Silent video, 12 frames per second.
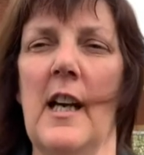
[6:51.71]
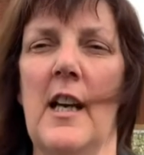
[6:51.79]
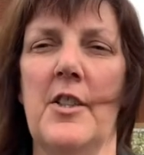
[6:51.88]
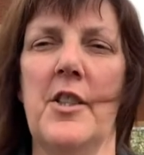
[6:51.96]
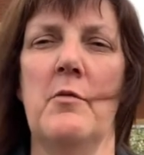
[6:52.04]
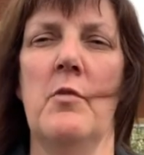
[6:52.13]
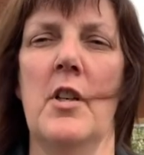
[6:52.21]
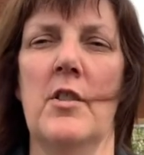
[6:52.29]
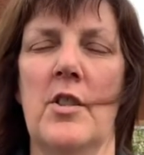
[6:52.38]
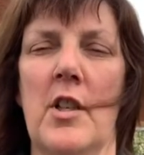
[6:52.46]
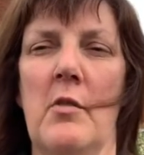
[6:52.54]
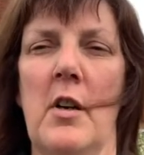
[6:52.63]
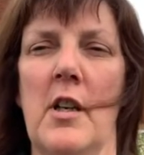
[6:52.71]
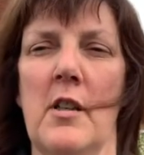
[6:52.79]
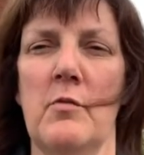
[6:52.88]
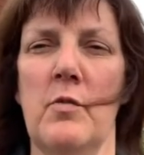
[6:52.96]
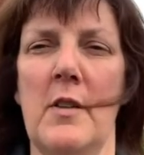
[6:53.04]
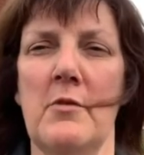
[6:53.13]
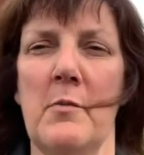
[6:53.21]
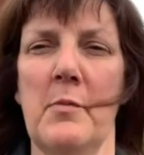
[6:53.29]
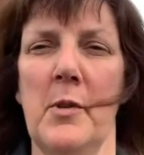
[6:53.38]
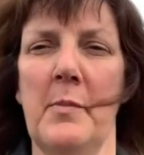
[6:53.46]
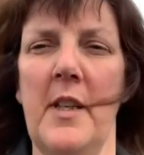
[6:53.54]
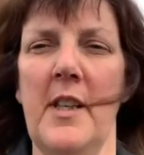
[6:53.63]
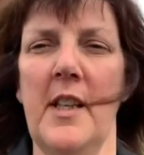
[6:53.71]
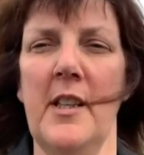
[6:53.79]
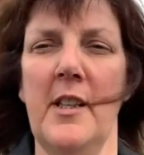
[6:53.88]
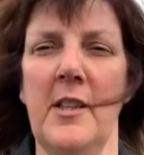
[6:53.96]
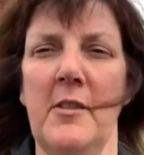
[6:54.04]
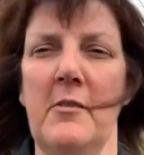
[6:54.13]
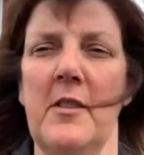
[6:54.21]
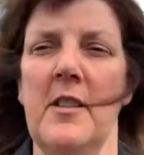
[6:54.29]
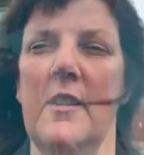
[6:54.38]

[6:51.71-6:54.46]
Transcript: and she works so hard. Well done, Poppy. Thank you.